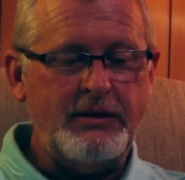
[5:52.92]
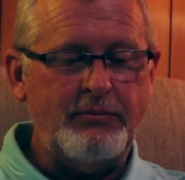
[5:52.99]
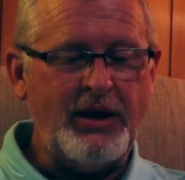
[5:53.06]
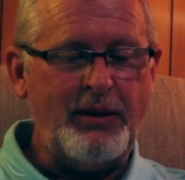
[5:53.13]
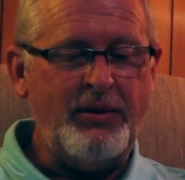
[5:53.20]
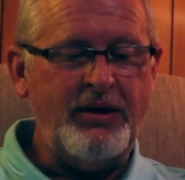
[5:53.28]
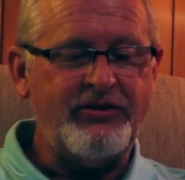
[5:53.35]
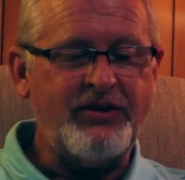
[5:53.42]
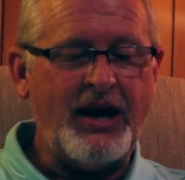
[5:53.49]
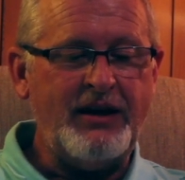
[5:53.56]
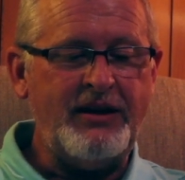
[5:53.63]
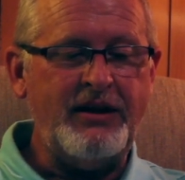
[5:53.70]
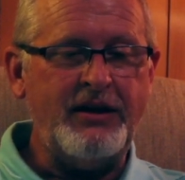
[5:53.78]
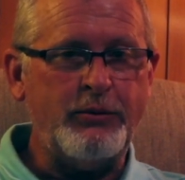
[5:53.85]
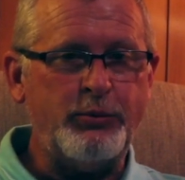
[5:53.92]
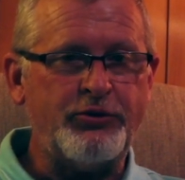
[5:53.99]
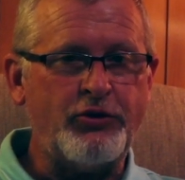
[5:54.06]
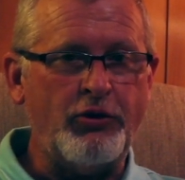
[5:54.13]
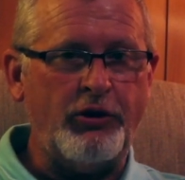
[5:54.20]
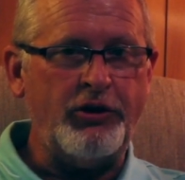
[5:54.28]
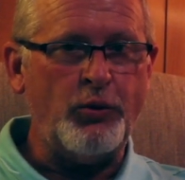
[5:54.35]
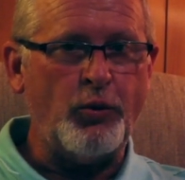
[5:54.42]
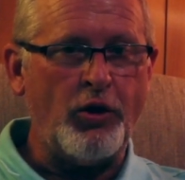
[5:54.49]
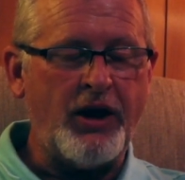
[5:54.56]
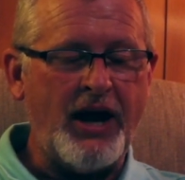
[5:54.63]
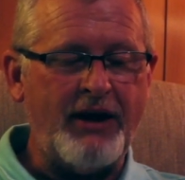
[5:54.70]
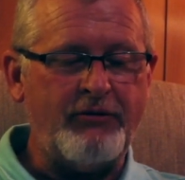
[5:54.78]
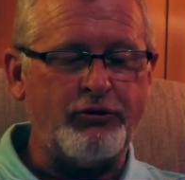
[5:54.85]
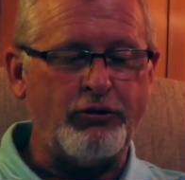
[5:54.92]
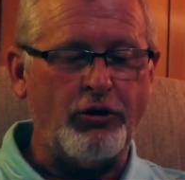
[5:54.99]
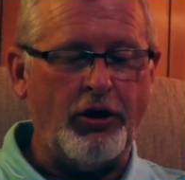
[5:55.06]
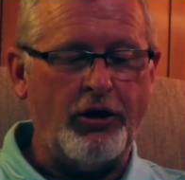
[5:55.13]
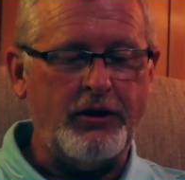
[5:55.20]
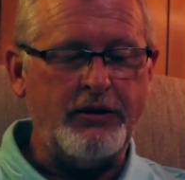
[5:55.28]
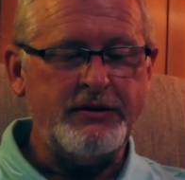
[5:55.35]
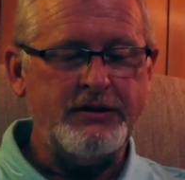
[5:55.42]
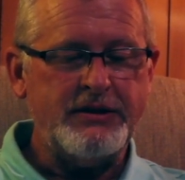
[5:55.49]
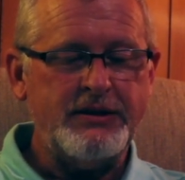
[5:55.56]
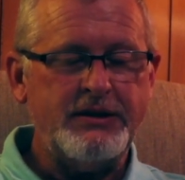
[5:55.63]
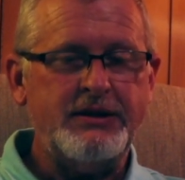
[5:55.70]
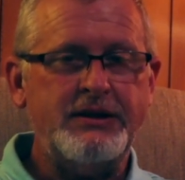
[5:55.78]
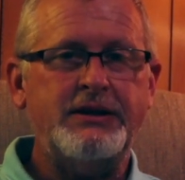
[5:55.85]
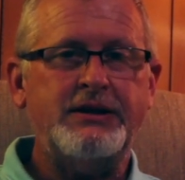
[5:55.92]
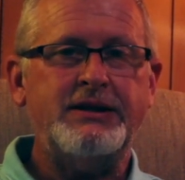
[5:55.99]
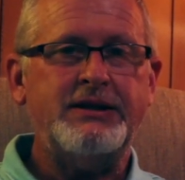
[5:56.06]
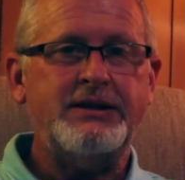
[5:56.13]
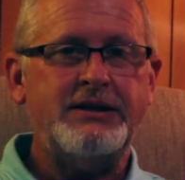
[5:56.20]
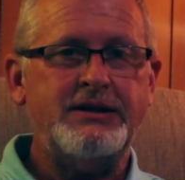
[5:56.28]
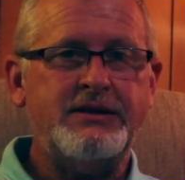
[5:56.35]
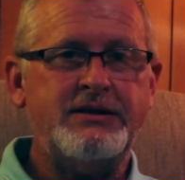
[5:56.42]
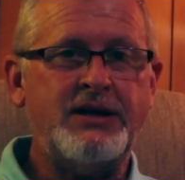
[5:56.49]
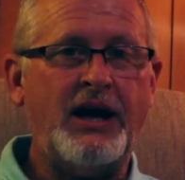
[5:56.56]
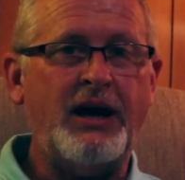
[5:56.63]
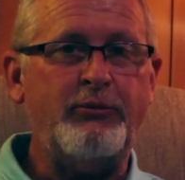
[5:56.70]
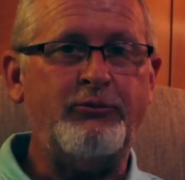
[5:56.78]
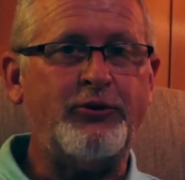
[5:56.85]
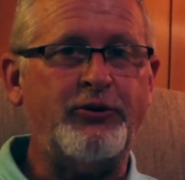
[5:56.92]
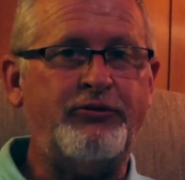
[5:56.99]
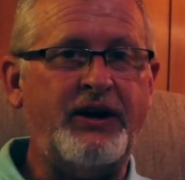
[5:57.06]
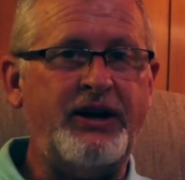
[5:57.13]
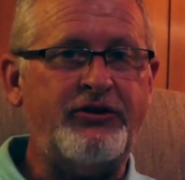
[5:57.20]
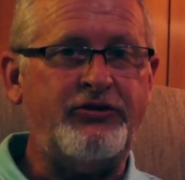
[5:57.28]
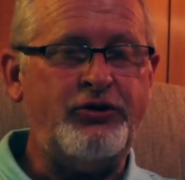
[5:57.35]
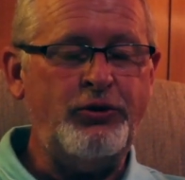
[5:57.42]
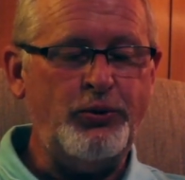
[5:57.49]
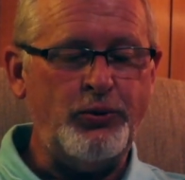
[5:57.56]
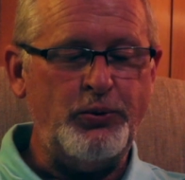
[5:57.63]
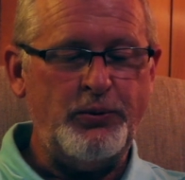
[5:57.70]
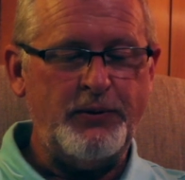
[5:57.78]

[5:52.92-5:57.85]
Maybe his idea was going to work after all. Time for phase 2.